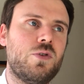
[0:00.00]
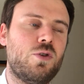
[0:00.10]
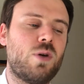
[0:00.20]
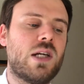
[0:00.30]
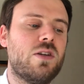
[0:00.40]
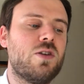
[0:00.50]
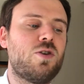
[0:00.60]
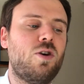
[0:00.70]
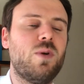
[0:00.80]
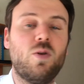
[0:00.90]
to try to
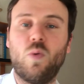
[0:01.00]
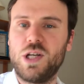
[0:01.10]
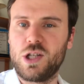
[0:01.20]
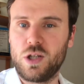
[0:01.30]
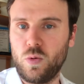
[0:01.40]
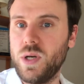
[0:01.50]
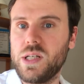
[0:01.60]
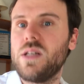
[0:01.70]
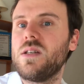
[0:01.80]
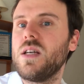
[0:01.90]
determine which
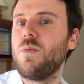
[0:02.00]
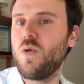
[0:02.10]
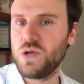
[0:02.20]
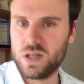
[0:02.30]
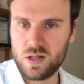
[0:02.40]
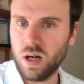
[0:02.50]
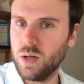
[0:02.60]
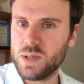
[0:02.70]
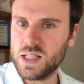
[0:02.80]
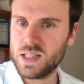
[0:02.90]
which is the most
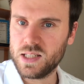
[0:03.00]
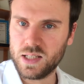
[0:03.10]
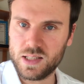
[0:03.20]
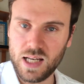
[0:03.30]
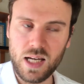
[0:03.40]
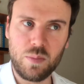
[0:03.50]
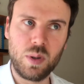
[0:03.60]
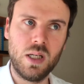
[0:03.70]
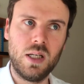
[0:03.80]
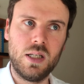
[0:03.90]
solipsistic type,
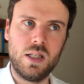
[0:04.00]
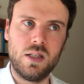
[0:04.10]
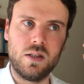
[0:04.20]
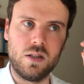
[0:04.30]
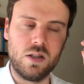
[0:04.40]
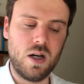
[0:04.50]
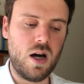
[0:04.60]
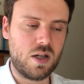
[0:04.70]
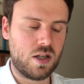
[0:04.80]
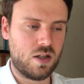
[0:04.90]

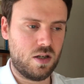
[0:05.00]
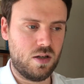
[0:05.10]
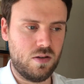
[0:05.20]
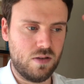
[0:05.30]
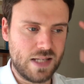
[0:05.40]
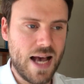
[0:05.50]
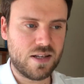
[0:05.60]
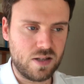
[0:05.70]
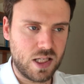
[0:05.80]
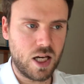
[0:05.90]
not
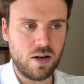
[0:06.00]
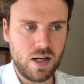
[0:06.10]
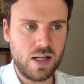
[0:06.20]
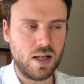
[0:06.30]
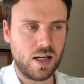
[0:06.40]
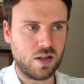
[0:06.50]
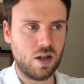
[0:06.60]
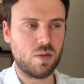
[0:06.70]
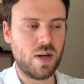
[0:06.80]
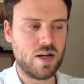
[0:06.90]
necessarily, like
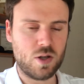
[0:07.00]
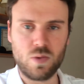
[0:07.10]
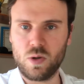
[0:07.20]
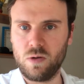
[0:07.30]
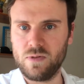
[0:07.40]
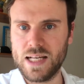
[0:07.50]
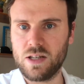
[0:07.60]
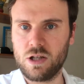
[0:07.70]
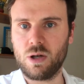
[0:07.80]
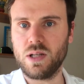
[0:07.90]
not by some sort of
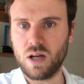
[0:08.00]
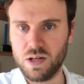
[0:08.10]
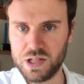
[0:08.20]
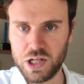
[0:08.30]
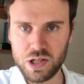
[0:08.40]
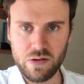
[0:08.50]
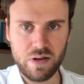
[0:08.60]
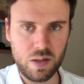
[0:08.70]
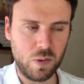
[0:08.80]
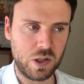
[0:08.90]
necessary causation
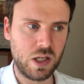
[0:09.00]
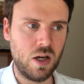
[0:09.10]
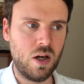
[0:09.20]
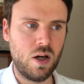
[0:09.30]
thing, but